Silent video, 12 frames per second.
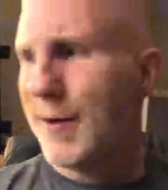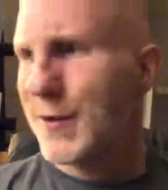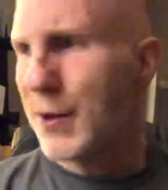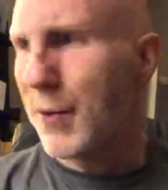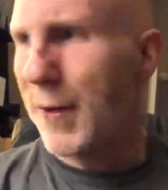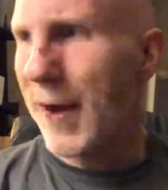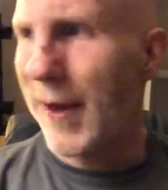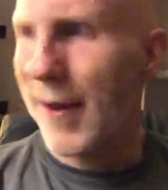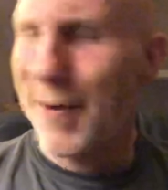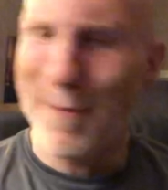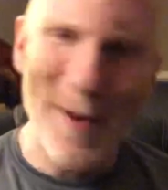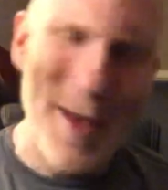So
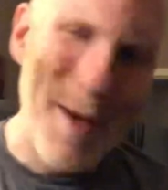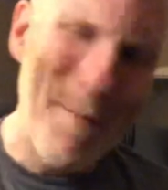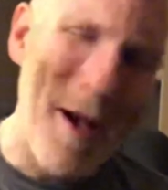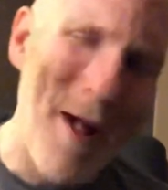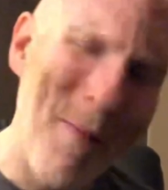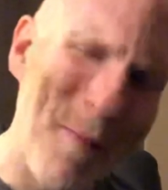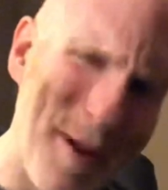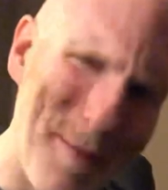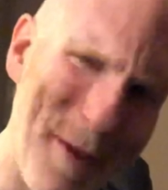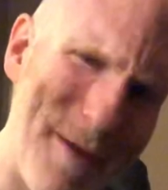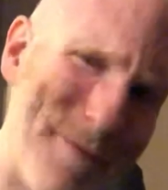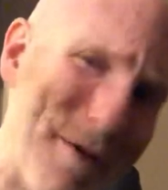my
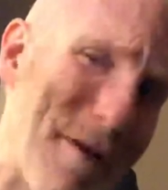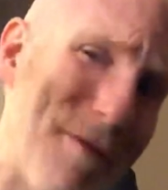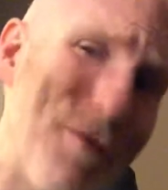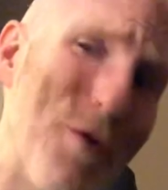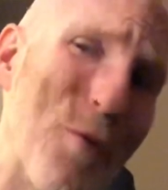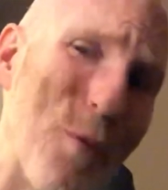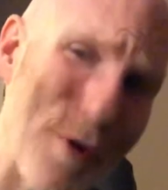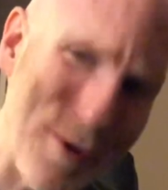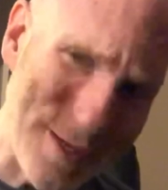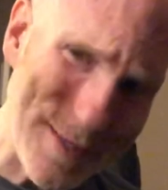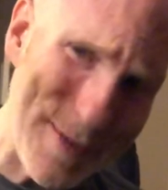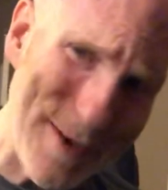very few
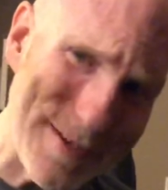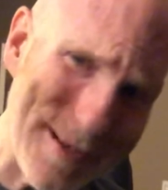words about